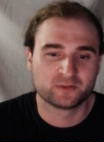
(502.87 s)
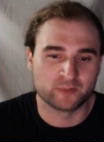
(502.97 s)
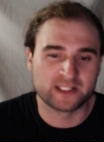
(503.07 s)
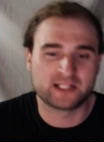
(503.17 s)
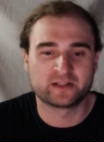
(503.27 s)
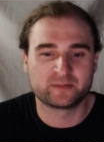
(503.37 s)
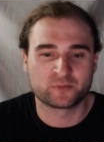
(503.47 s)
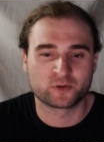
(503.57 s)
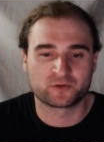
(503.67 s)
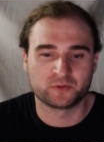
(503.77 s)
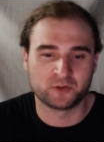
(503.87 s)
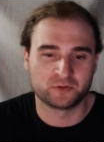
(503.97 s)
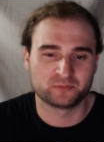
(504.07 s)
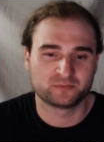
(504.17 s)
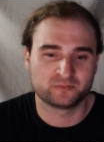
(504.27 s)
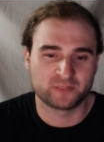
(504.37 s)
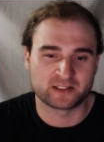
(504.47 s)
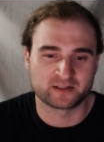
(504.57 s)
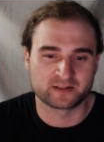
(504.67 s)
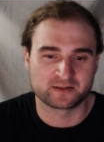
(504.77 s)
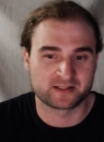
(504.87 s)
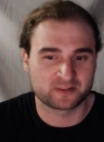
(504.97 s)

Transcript: reclaim her throne because